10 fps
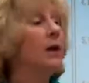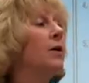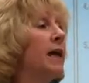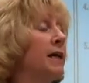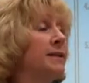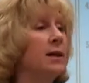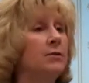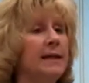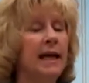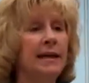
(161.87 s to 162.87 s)
Okay, so
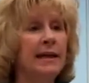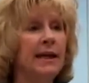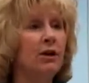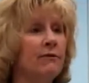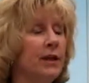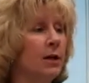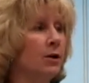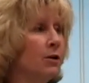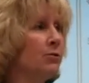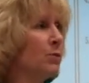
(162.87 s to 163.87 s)
taking care of the
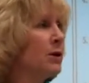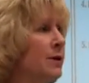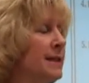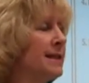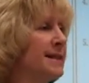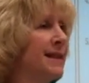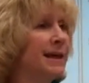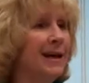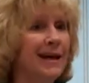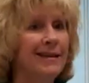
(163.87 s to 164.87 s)
earth, we're going to
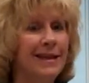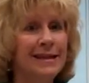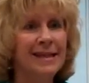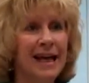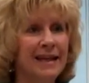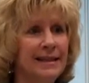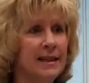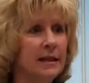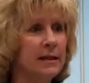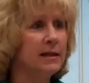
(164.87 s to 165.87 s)
see this
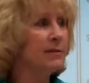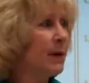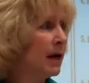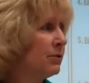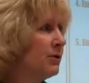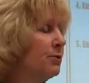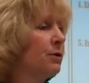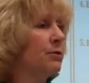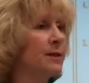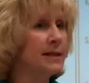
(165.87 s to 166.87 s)
idea spiral
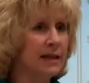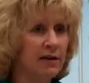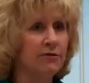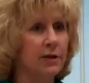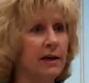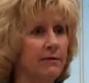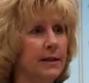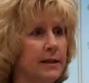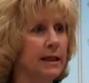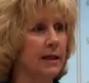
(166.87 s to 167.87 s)
through several of
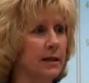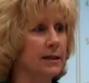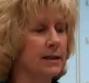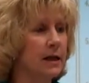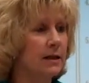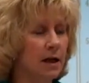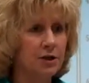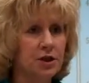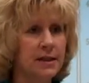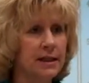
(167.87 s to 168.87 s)
the TEKS. Not
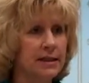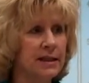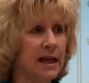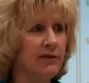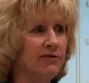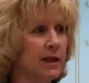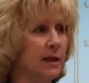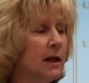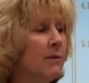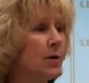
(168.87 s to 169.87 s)
just in
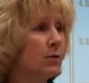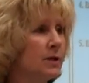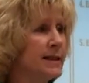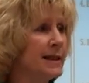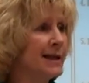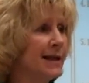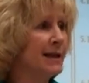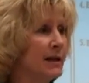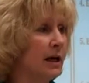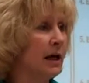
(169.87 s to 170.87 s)
safety, but we'll see it
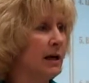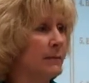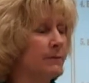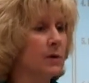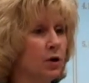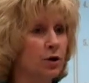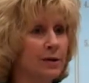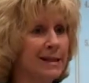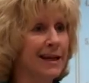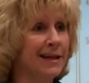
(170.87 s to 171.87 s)
in earth
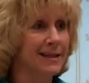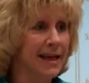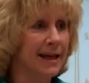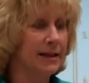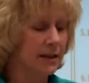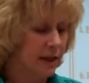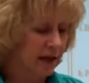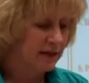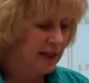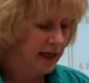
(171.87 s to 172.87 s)
science and in
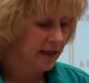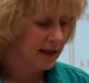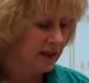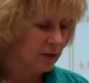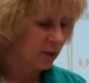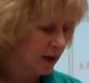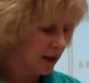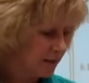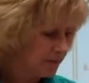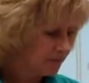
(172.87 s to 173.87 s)
life science as well.